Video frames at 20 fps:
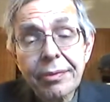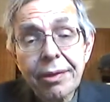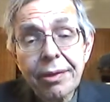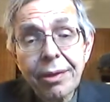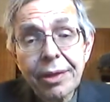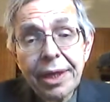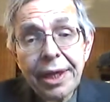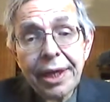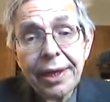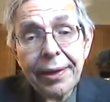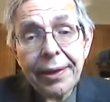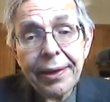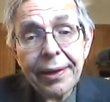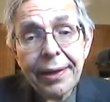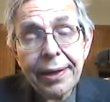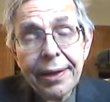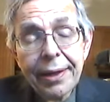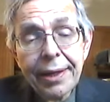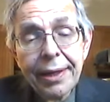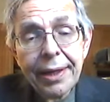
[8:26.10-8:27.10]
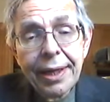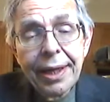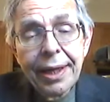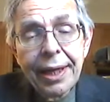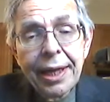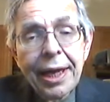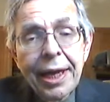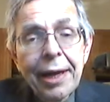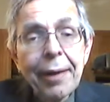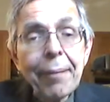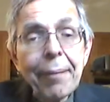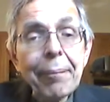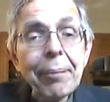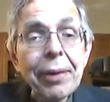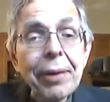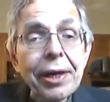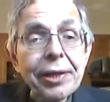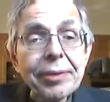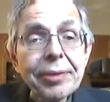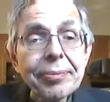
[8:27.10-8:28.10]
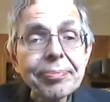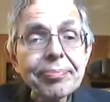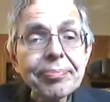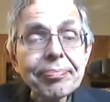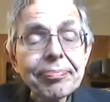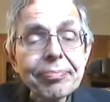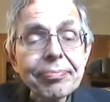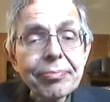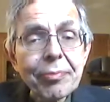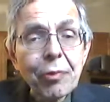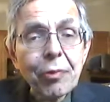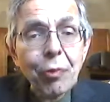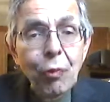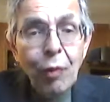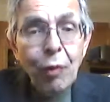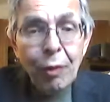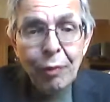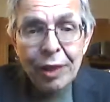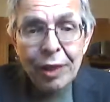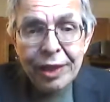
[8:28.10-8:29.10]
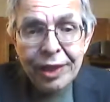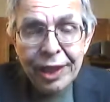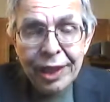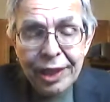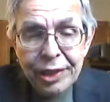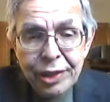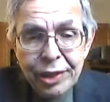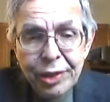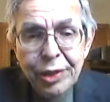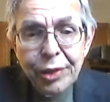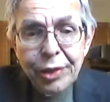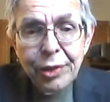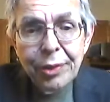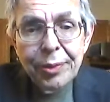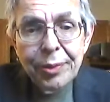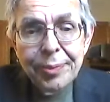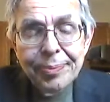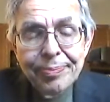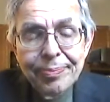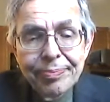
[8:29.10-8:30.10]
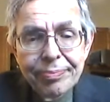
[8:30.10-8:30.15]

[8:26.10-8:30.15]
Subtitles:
Okay? But what we need to do,